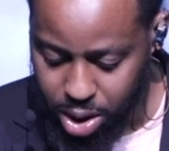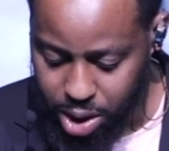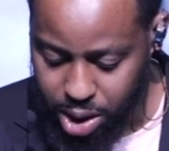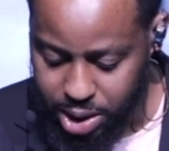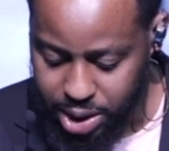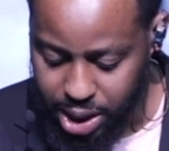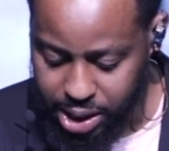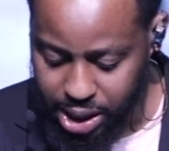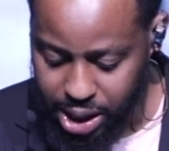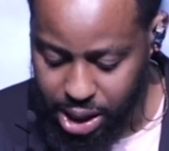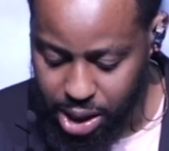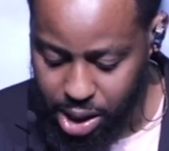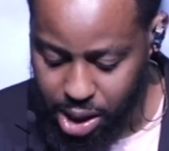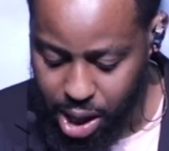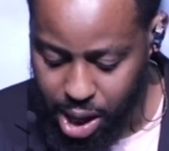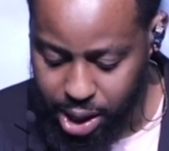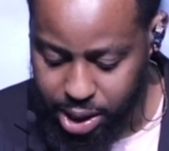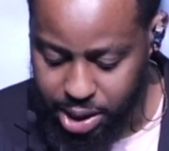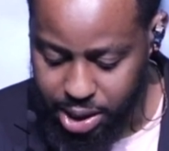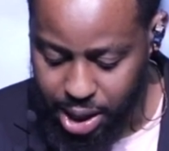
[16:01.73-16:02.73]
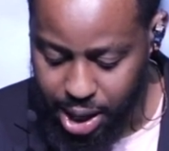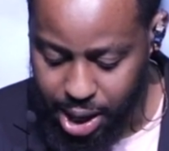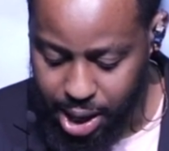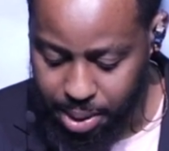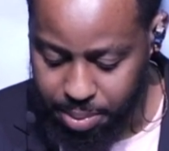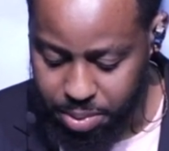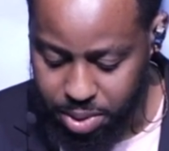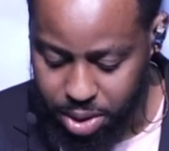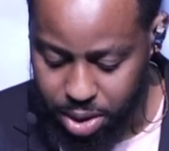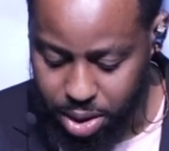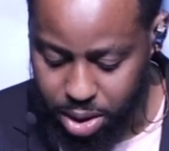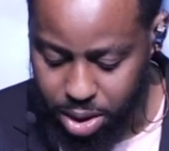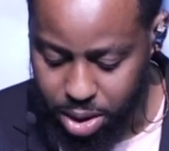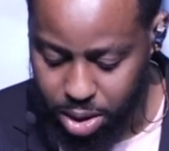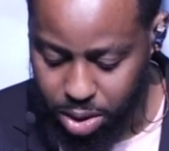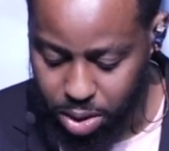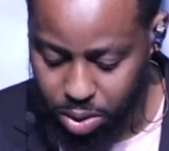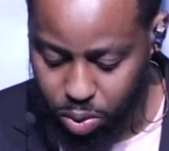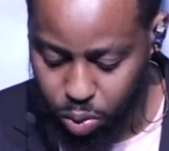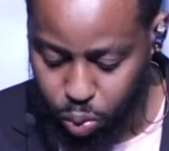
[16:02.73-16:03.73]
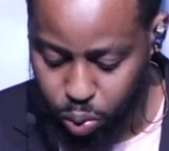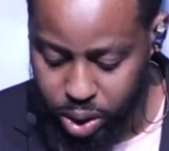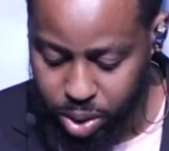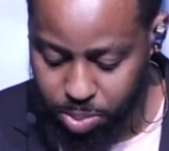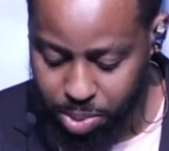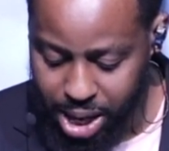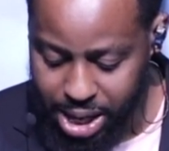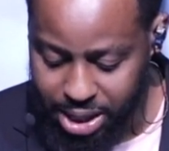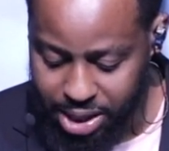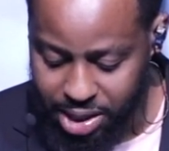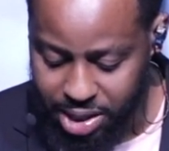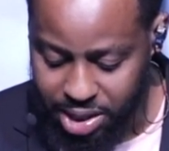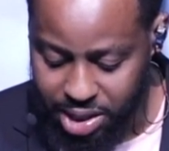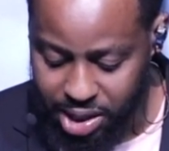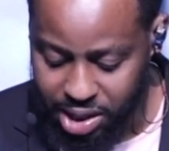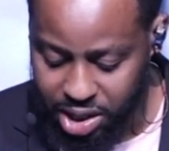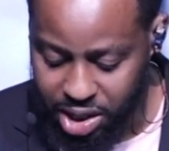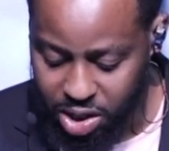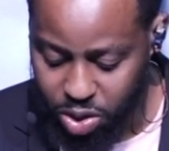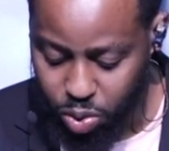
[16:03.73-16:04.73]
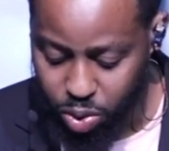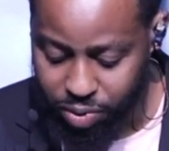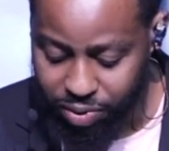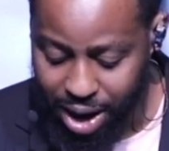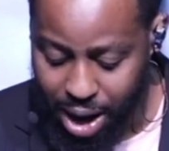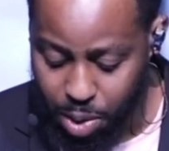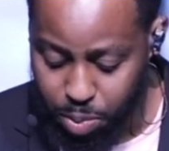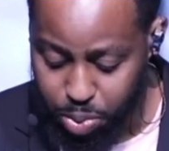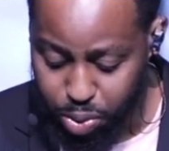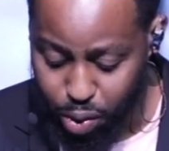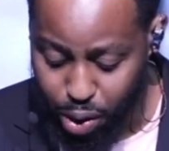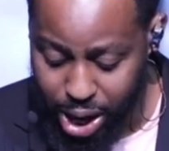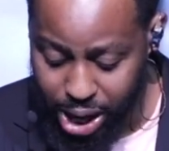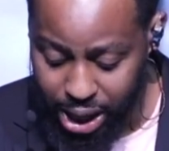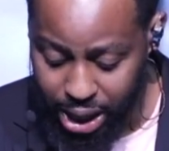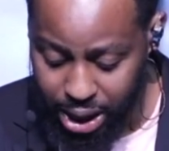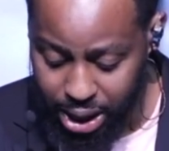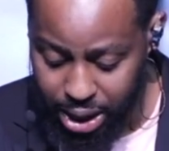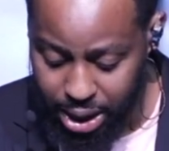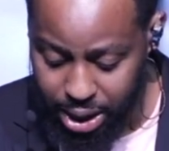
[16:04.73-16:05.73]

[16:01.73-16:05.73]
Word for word: because I think a lot of times we make decisions without praying.